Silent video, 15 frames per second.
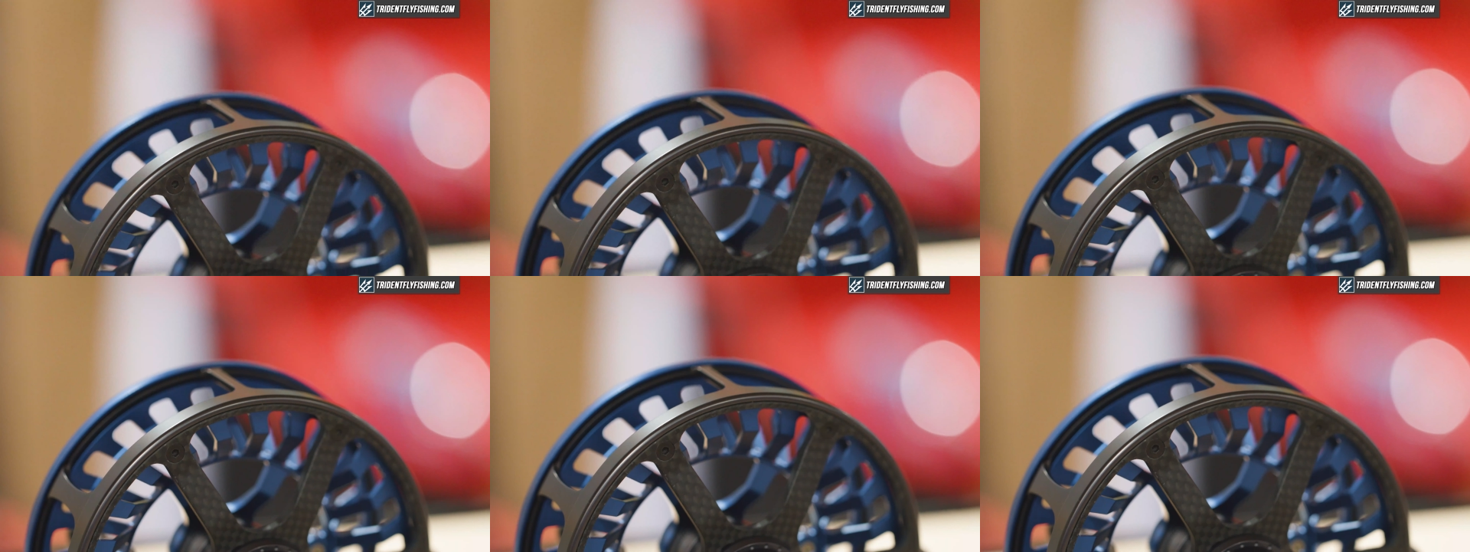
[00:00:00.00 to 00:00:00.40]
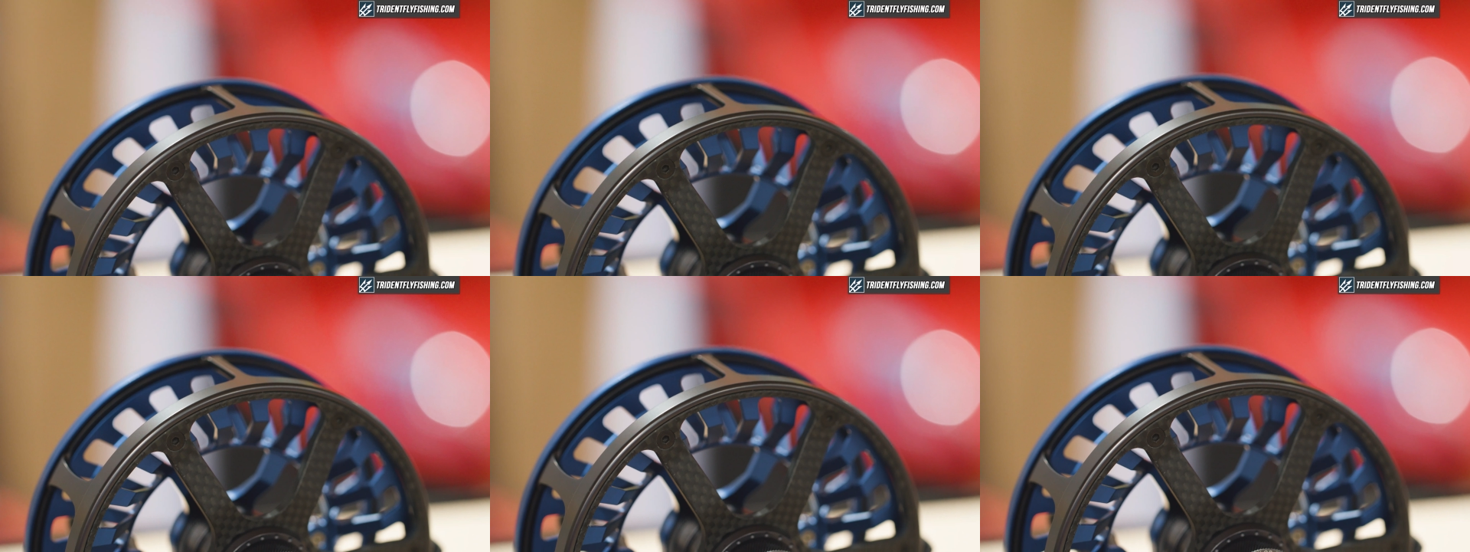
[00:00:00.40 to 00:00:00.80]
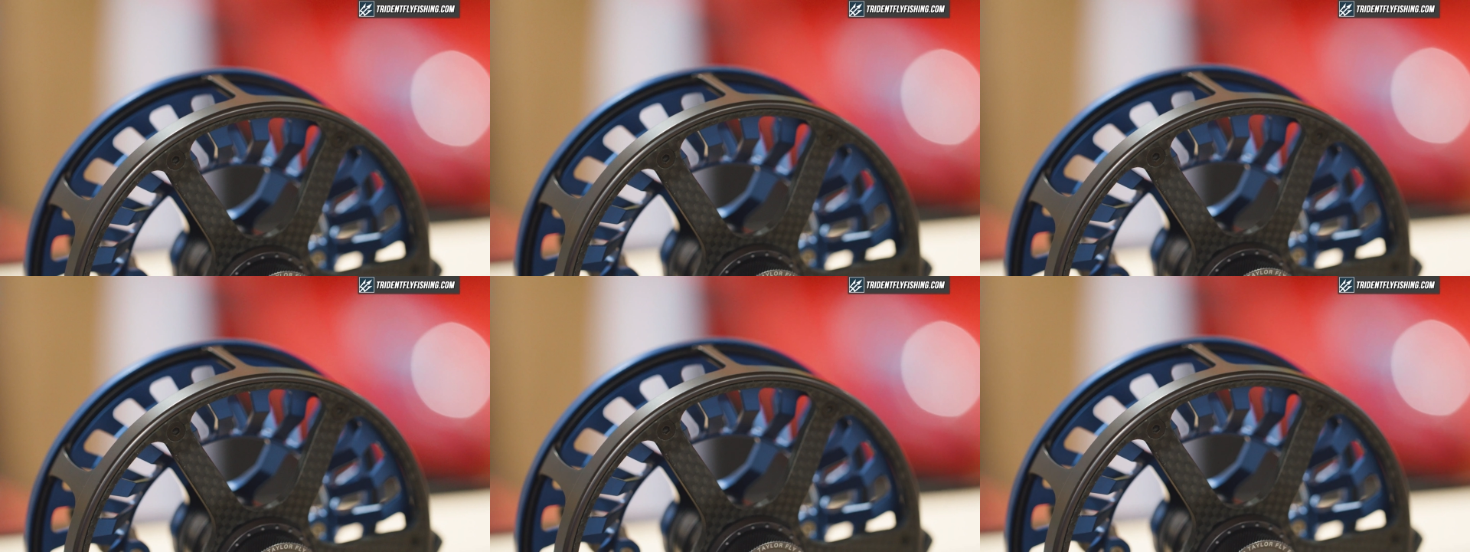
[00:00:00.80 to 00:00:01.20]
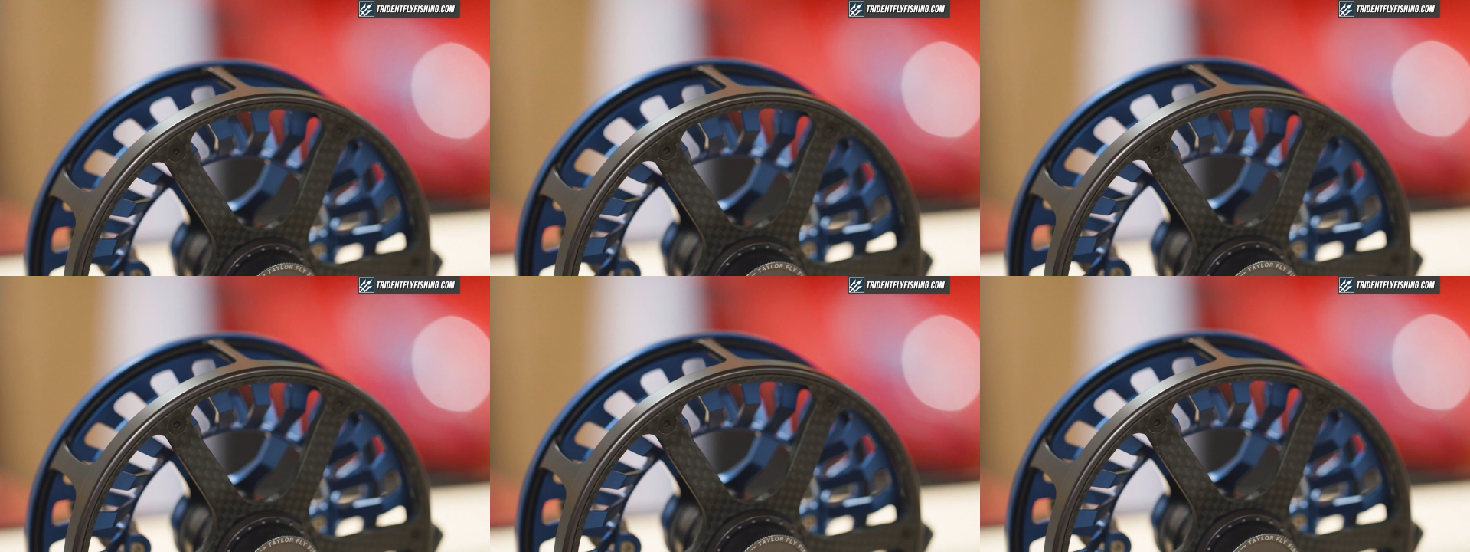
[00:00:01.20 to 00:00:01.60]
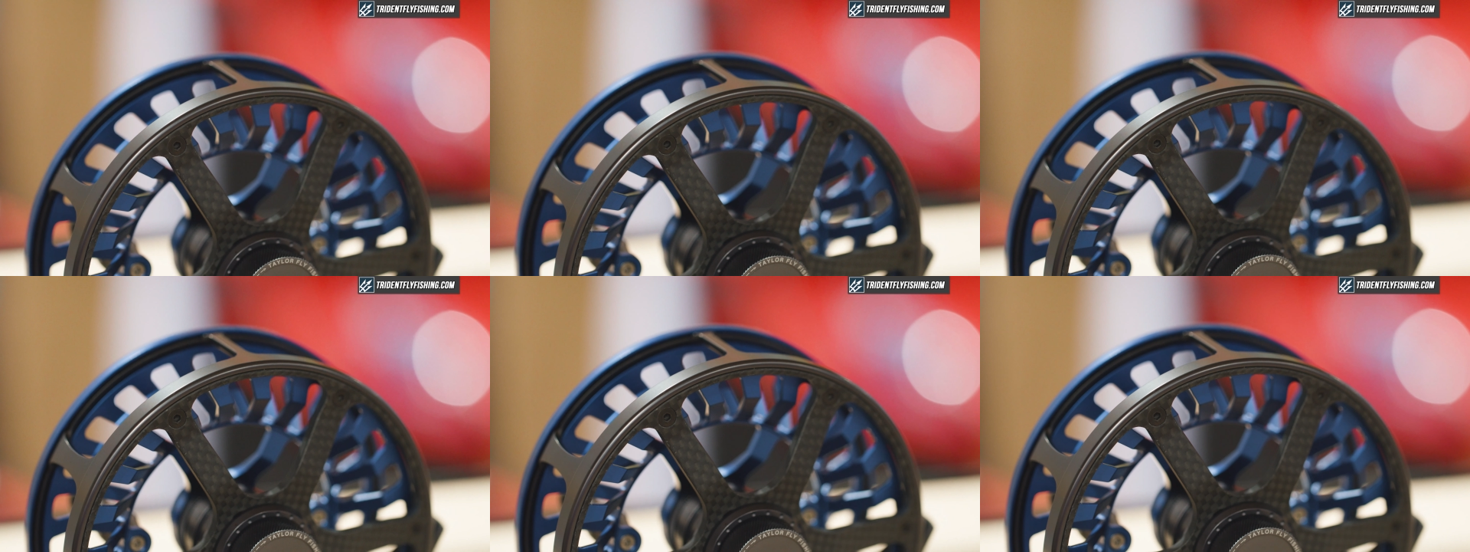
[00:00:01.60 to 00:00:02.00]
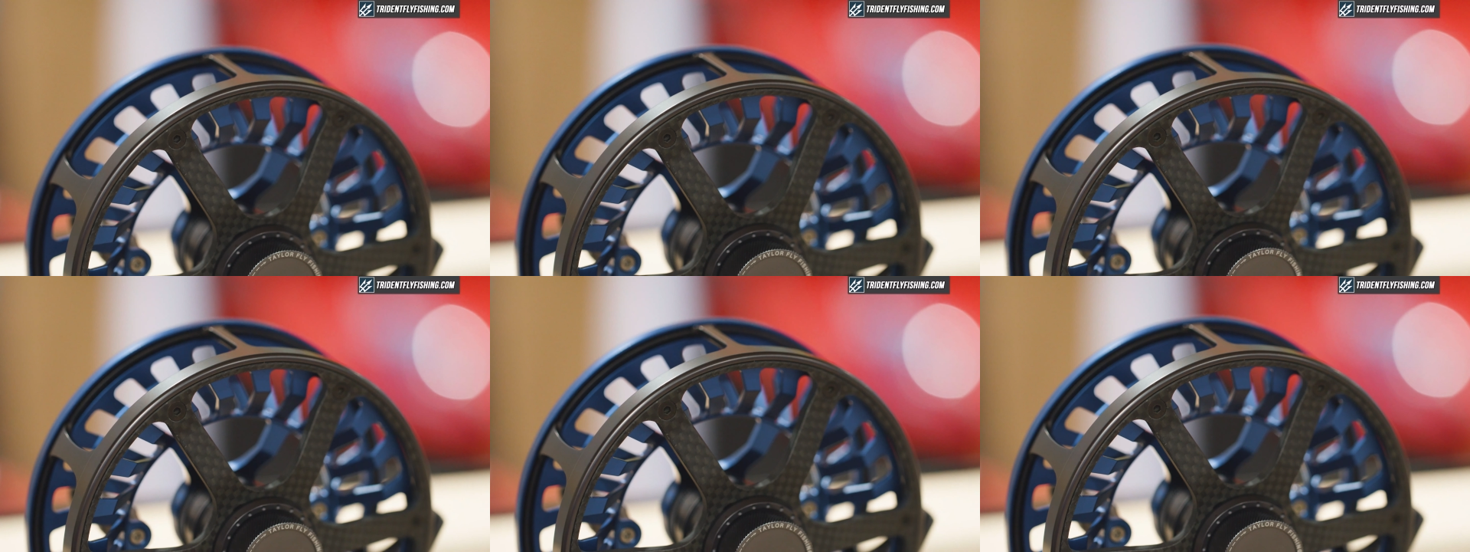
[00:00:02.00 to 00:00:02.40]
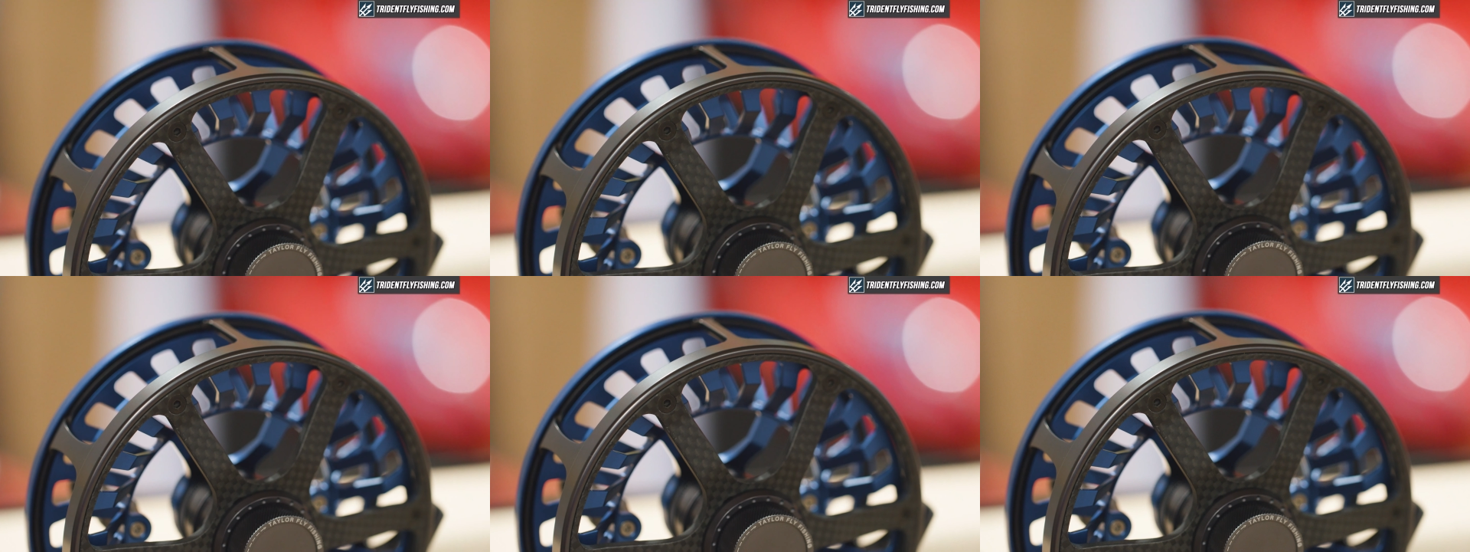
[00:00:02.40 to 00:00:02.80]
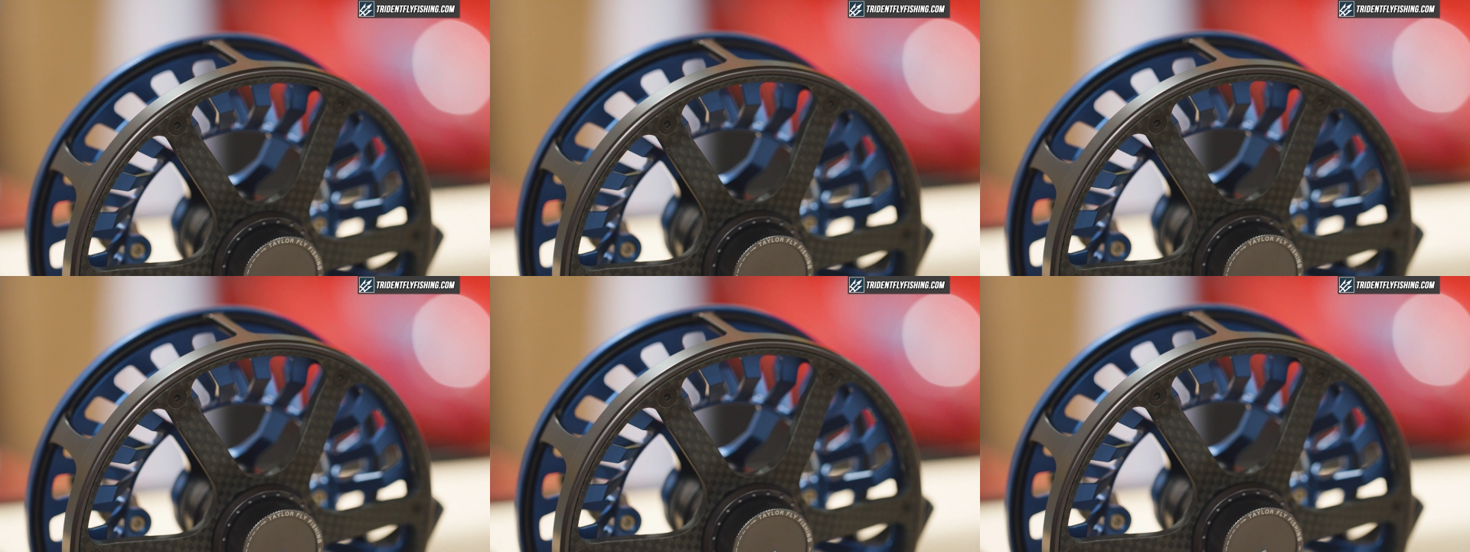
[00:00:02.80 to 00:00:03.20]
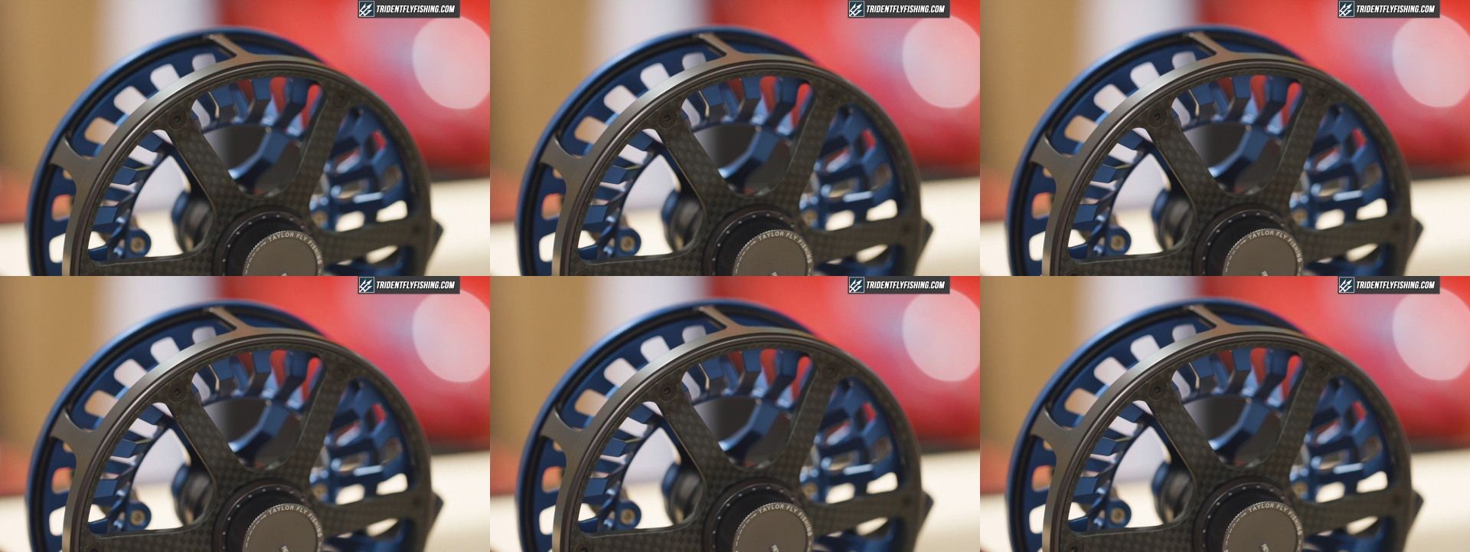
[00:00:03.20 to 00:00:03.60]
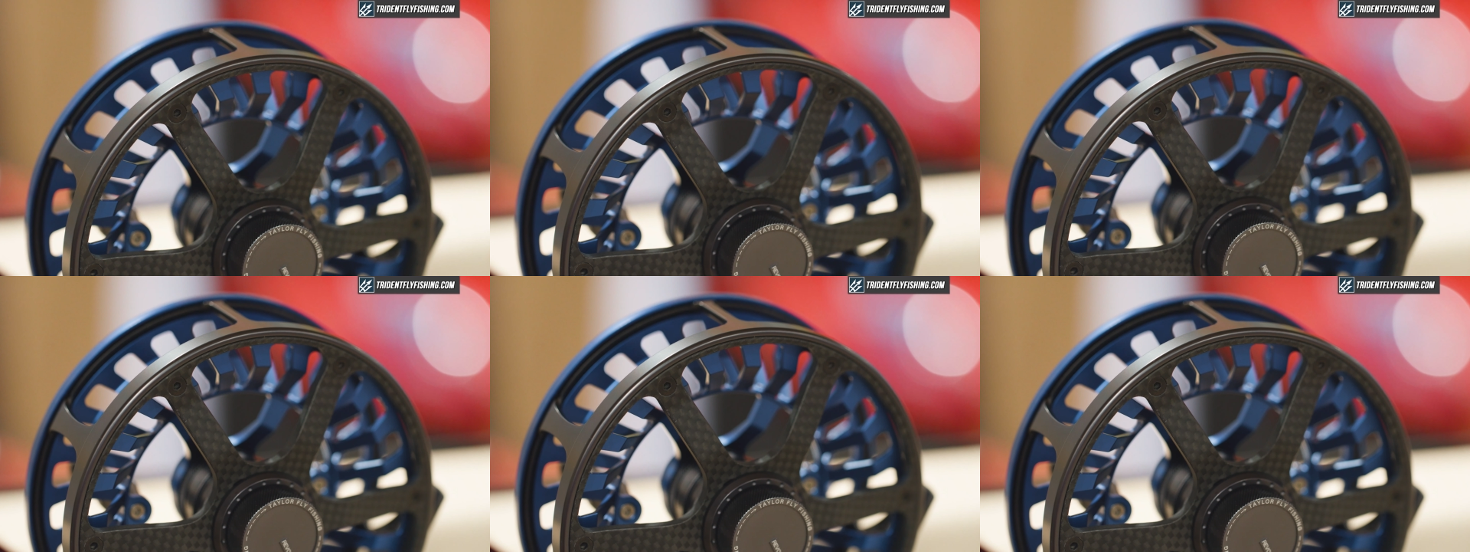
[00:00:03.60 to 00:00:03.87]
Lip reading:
No face is visible, so there are no lips to read.